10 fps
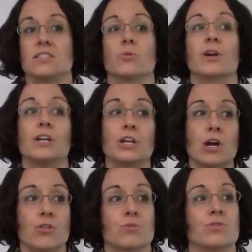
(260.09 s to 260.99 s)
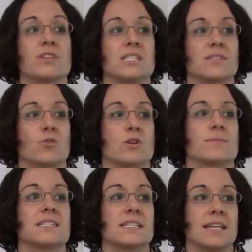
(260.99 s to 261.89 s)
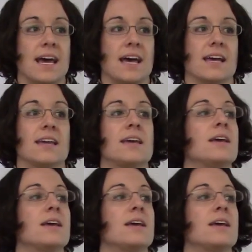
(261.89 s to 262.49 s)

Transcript: So we're going to go through these forms today,